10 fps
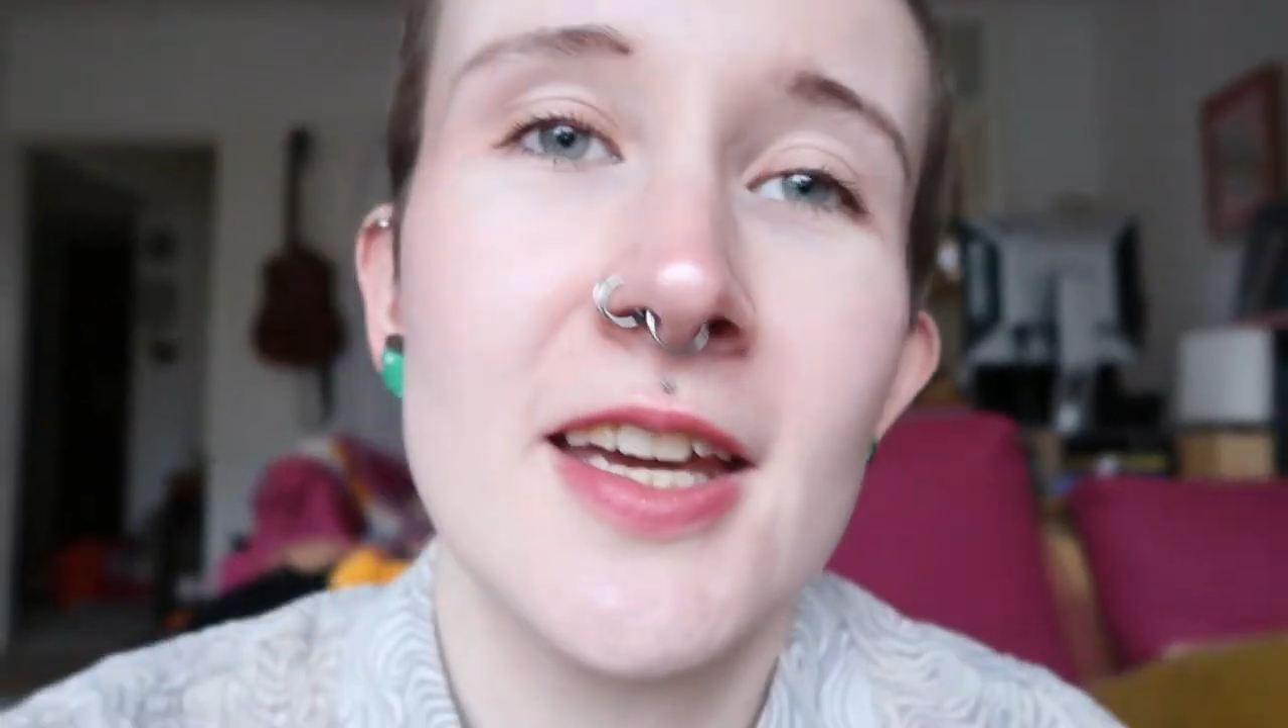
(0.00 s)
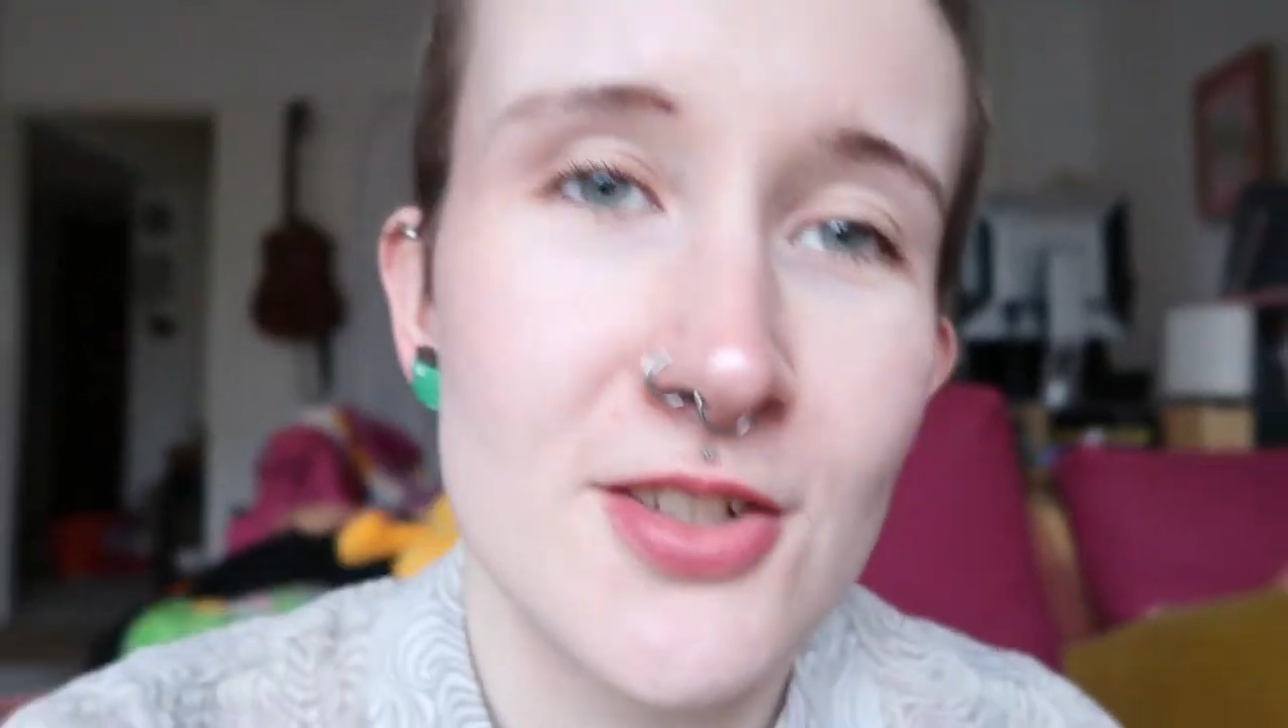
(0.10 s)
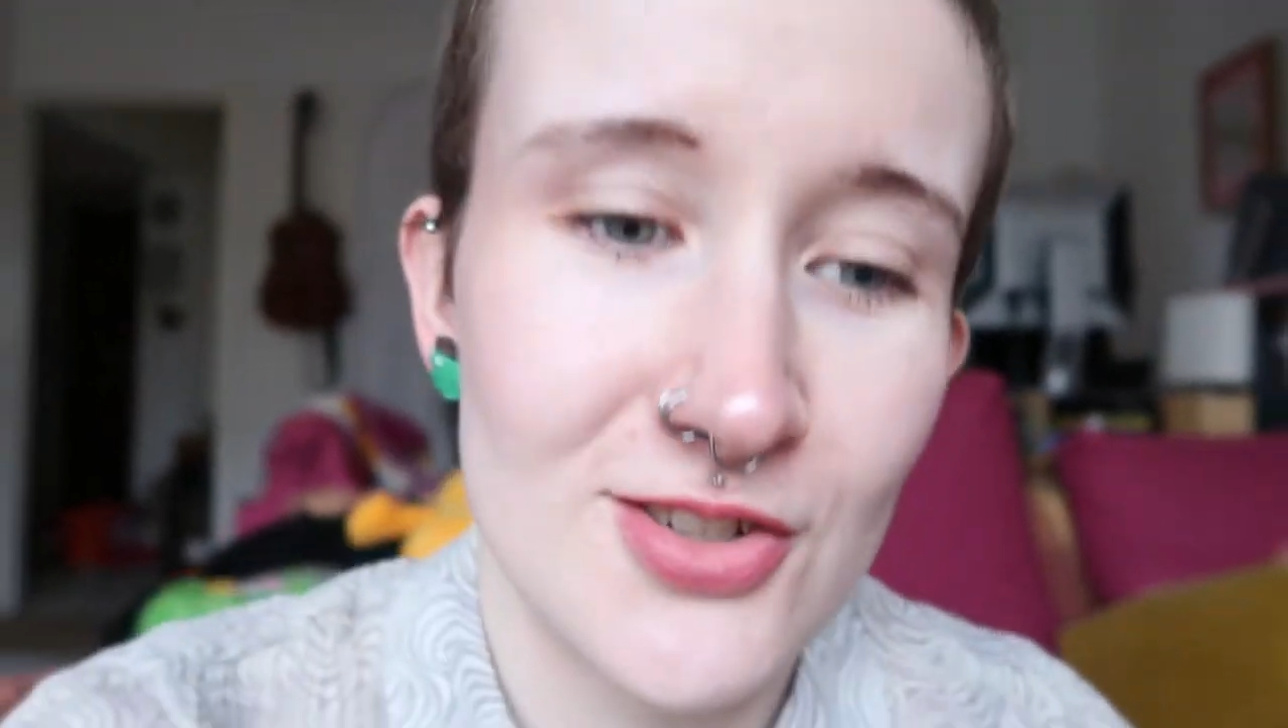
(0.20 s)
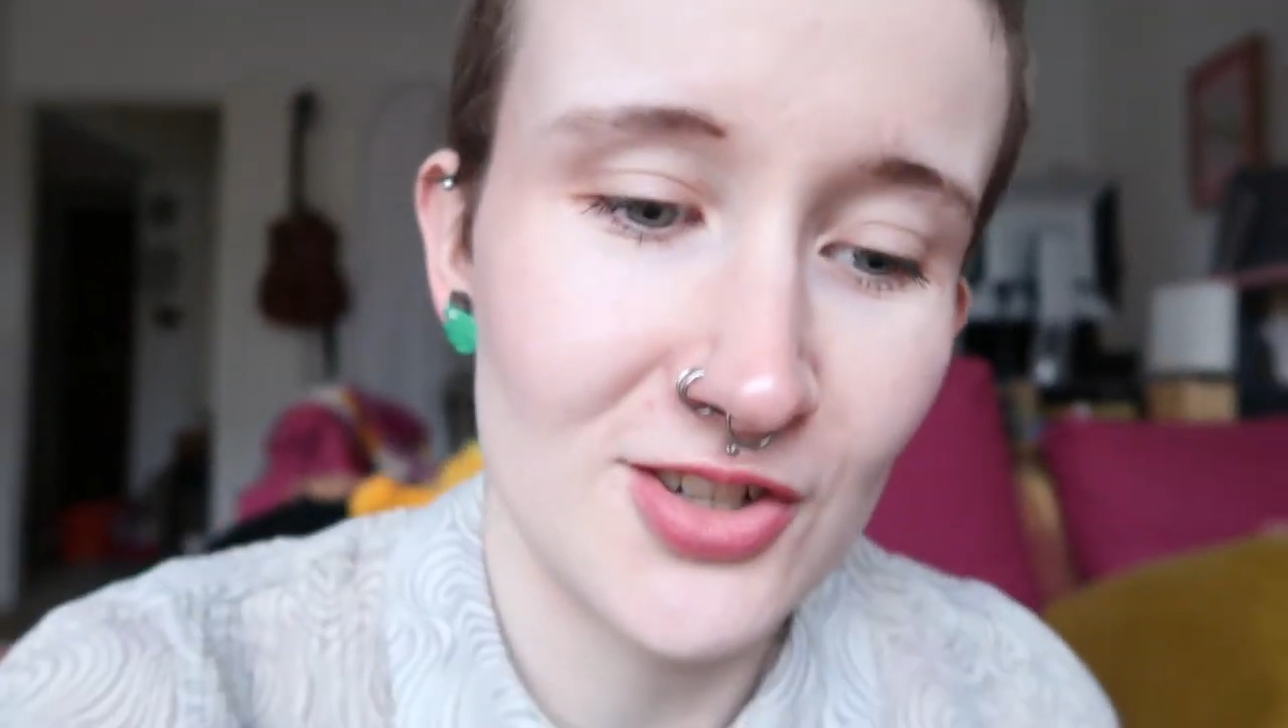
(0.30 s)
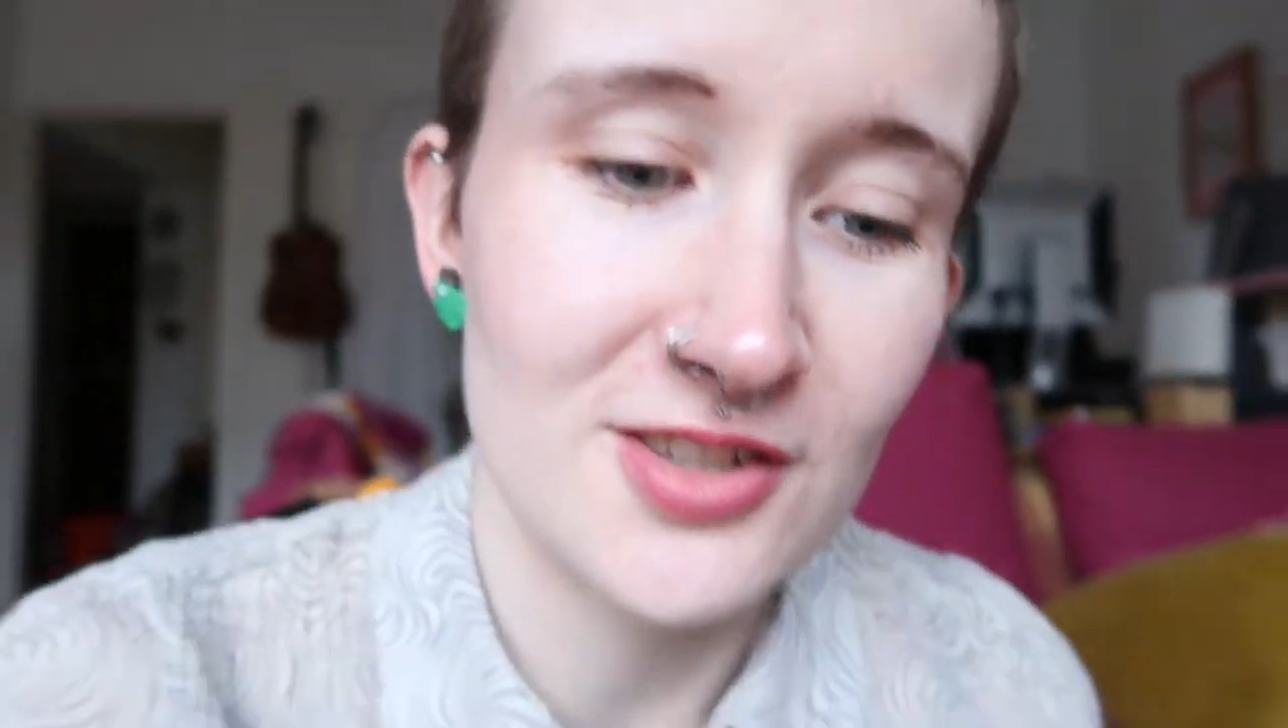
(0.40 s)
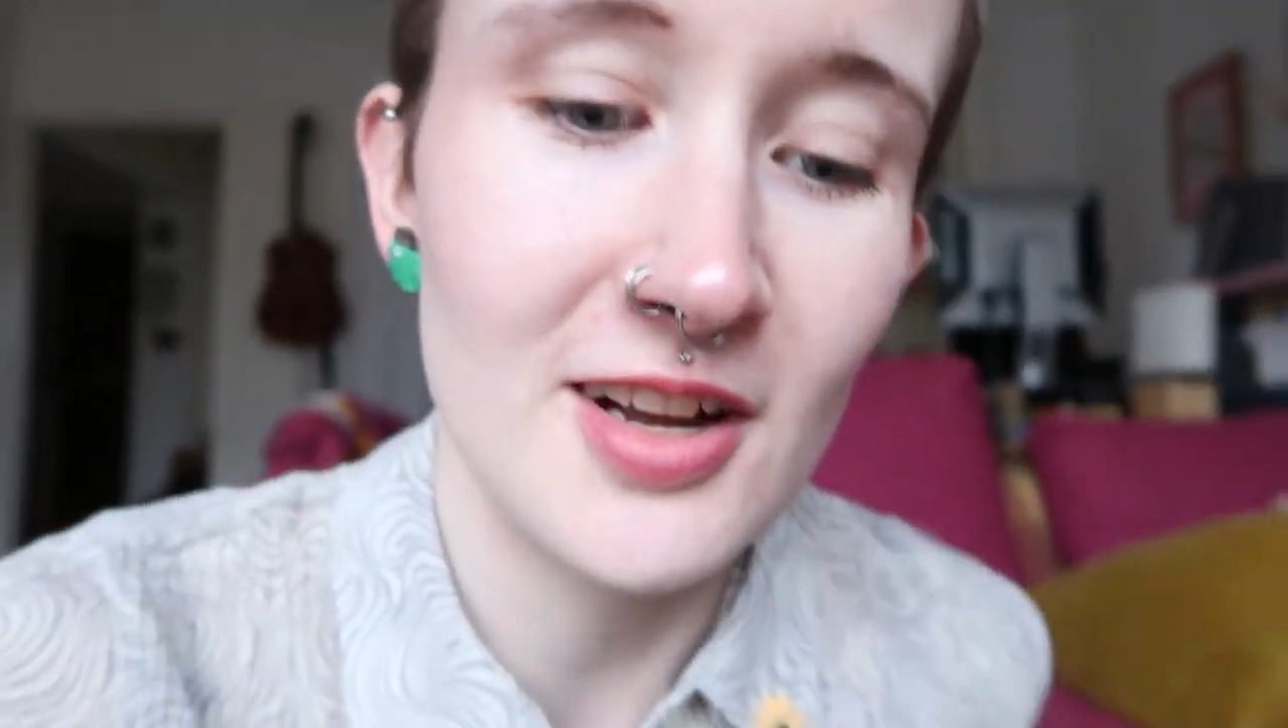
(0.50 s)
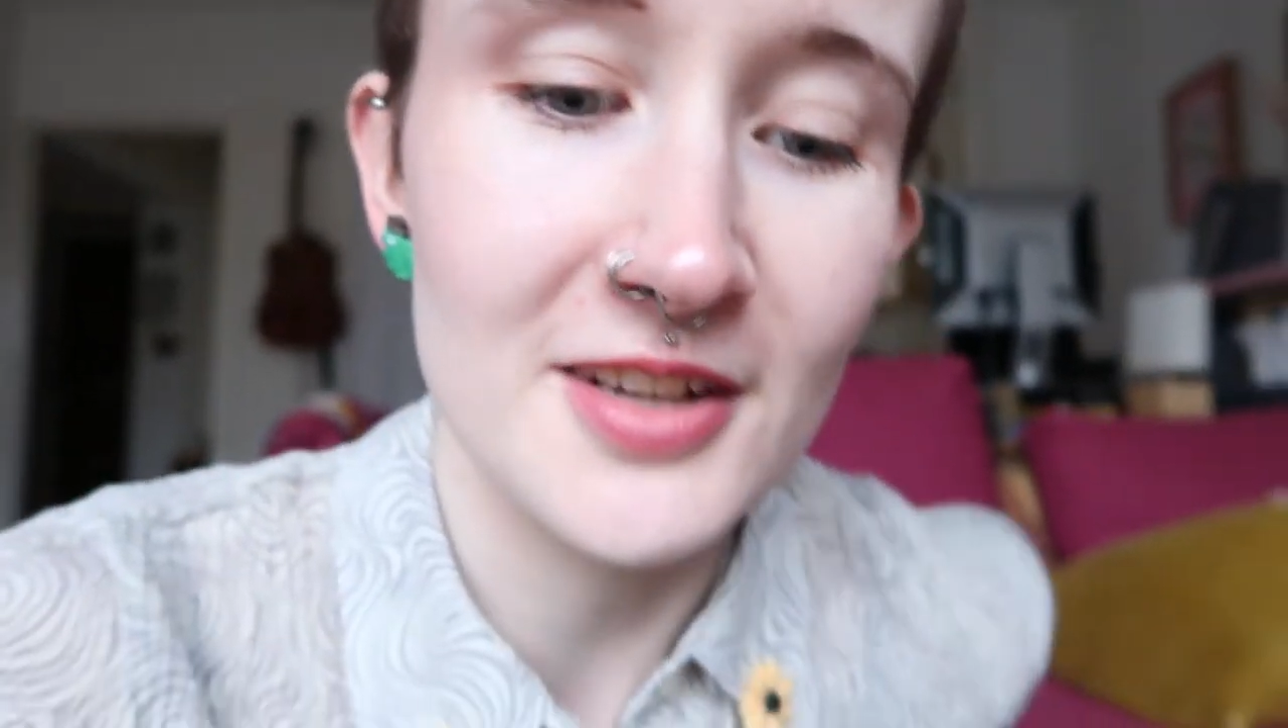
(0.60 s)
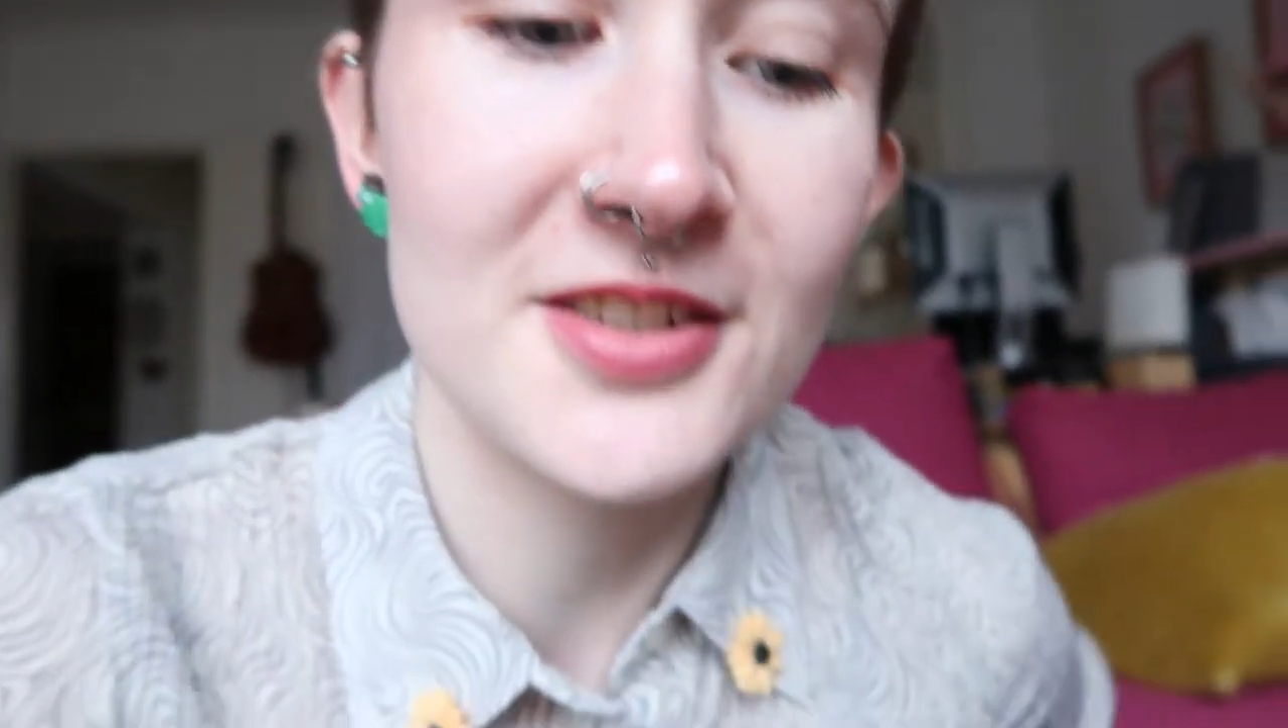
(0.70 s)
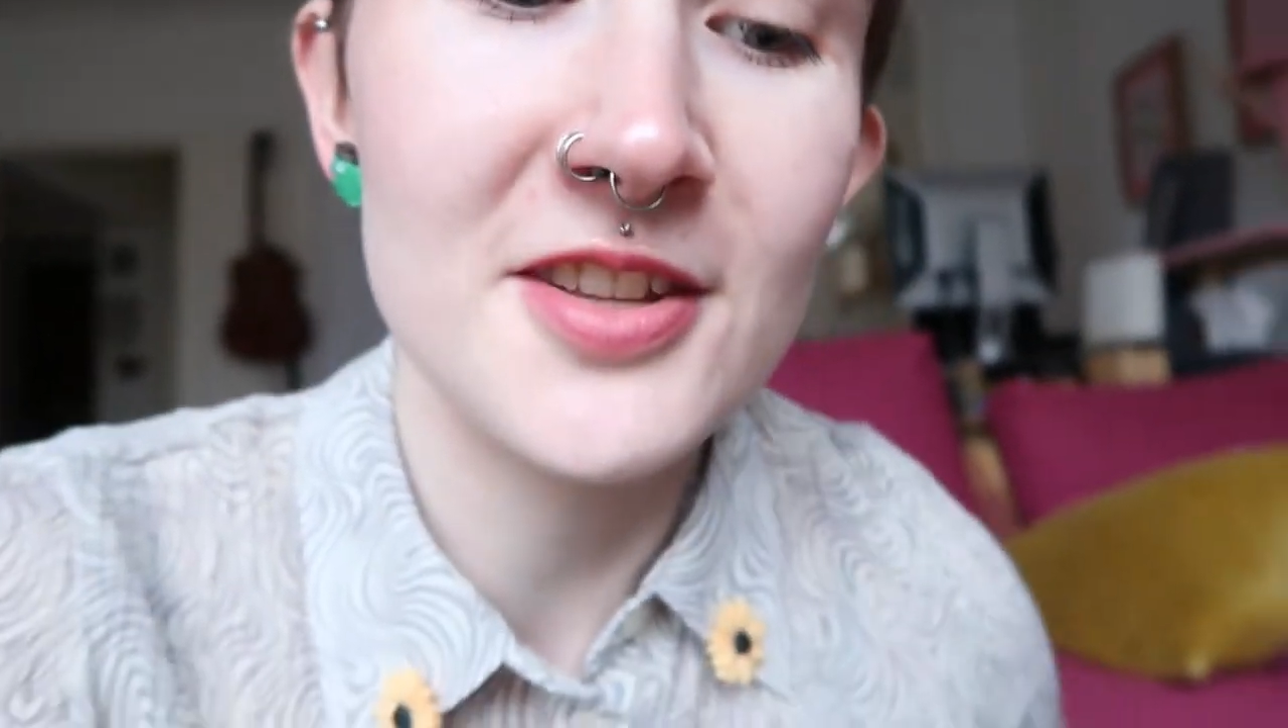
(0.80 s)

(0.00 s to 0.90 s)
it's just started